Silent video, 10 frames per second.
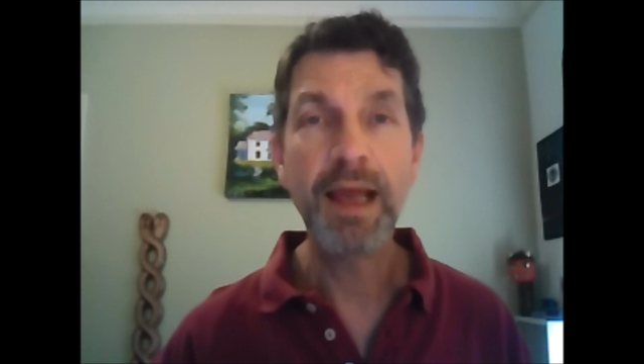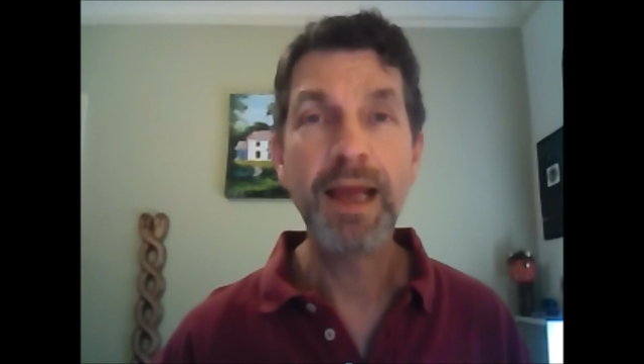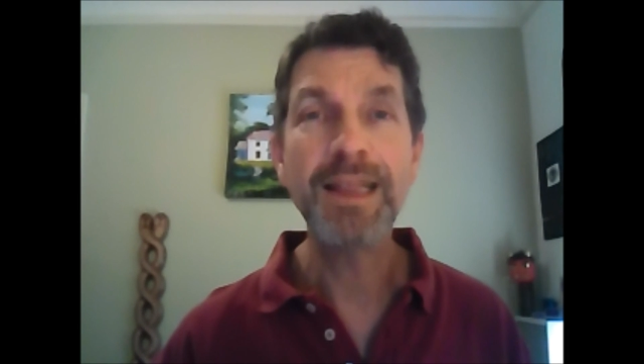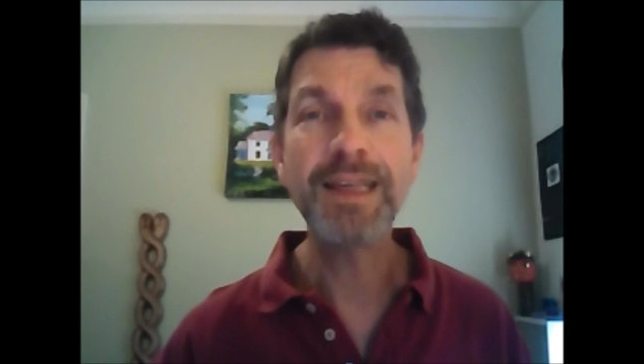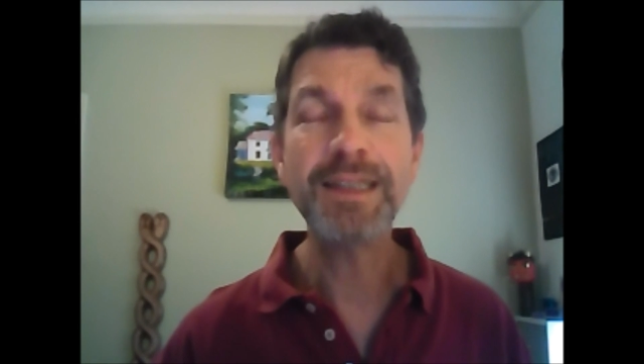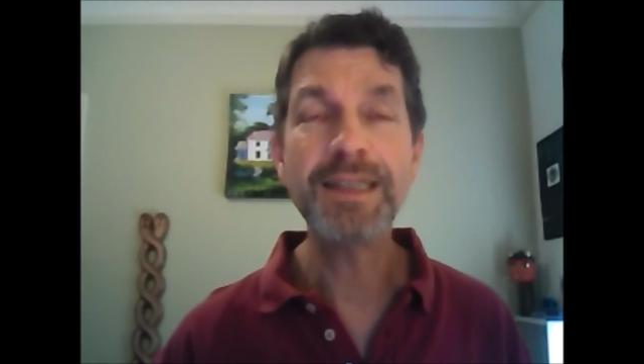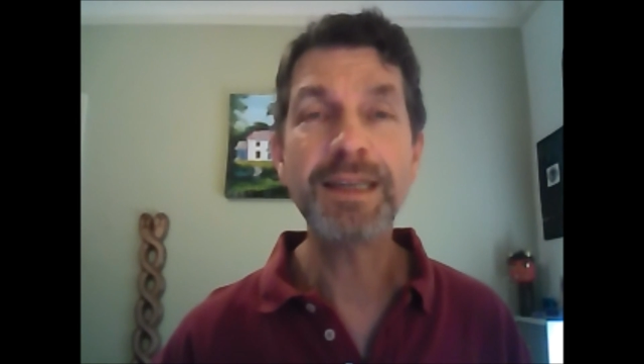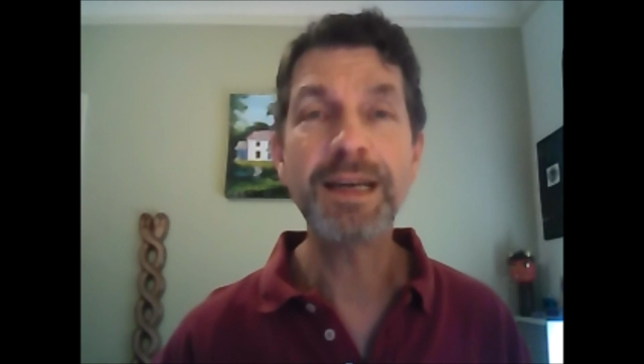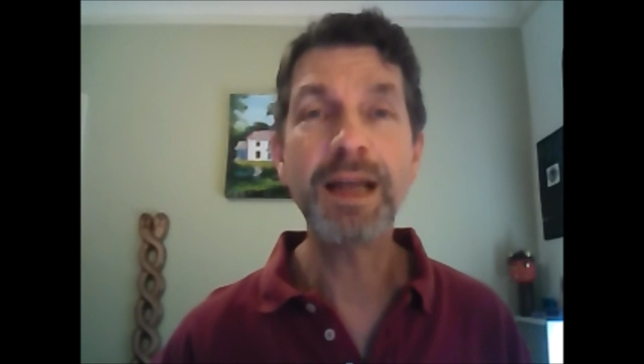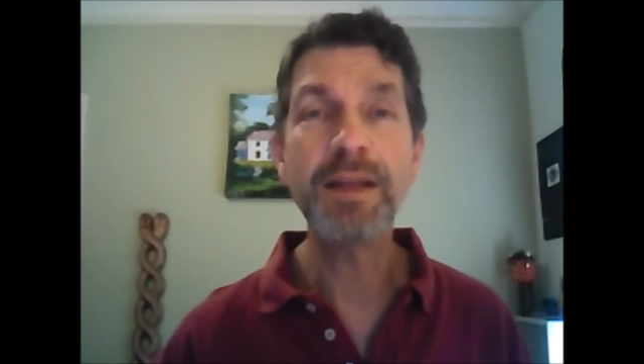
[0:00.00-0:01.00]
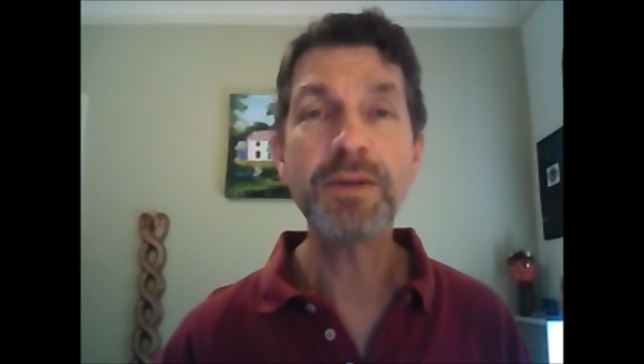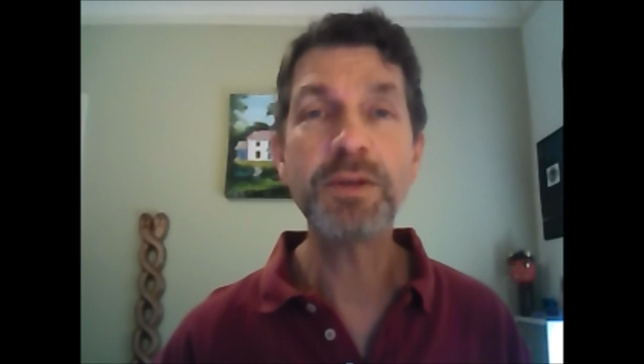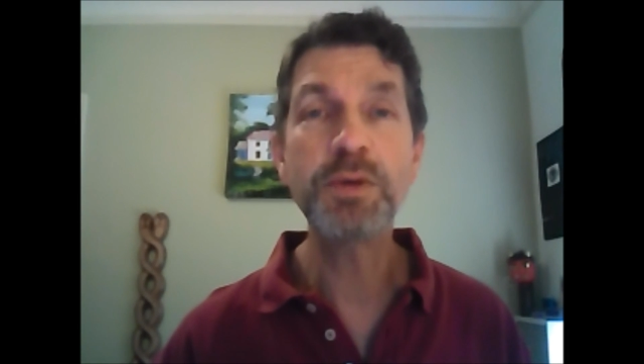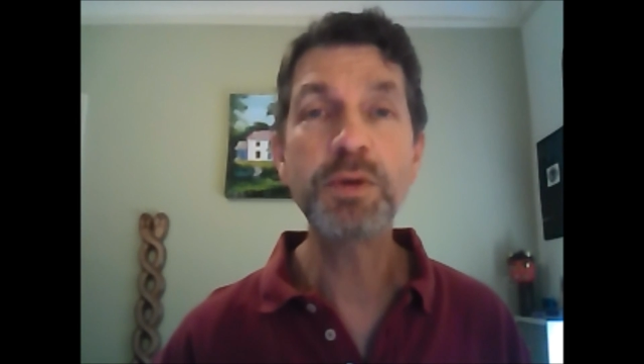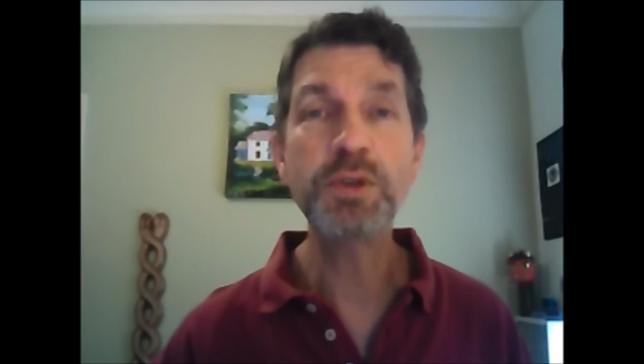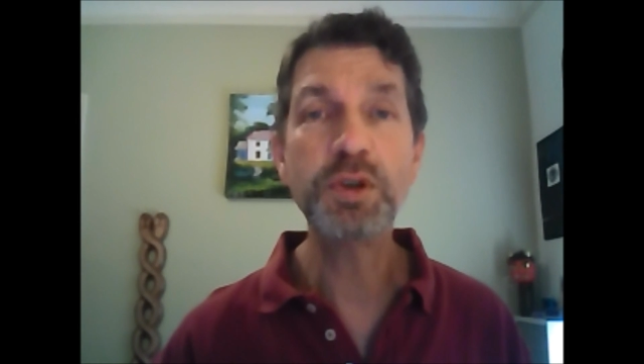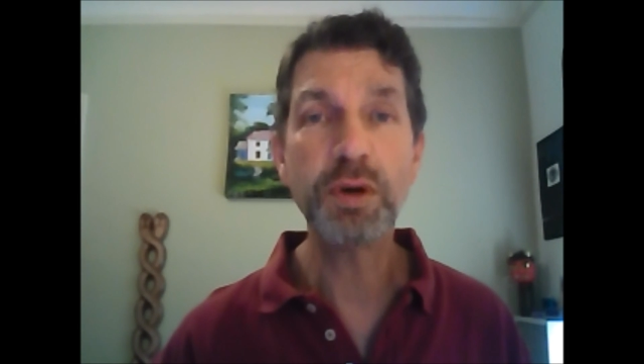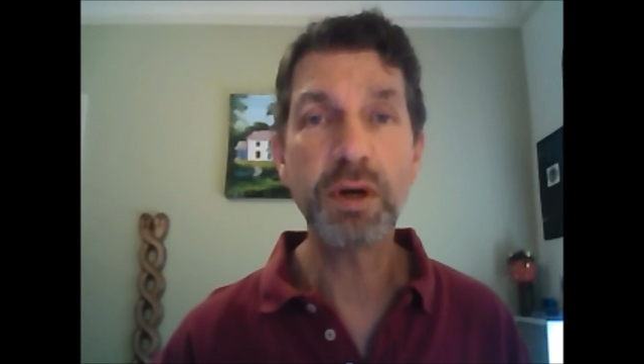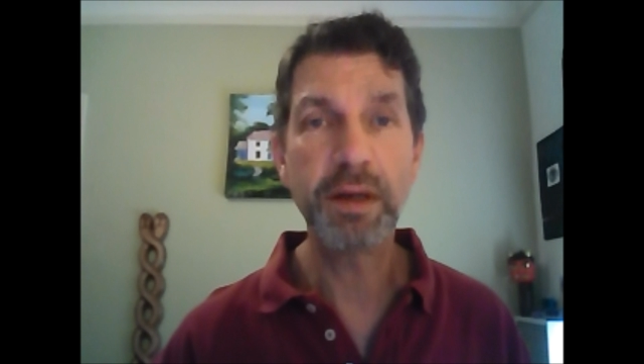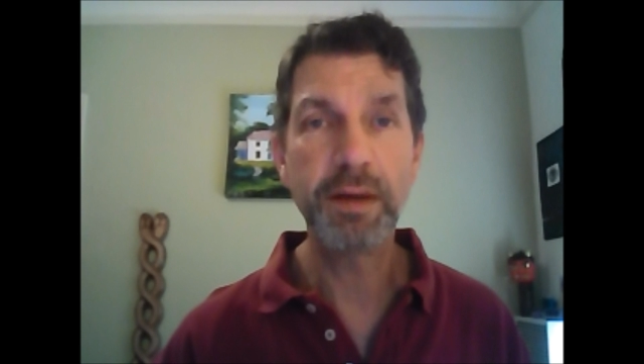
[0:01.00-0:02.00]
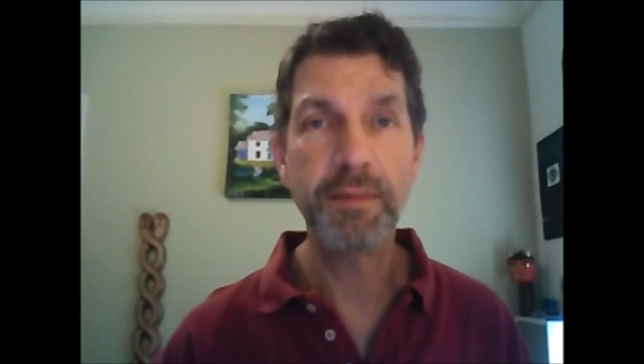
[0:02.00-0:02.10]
and this is another true story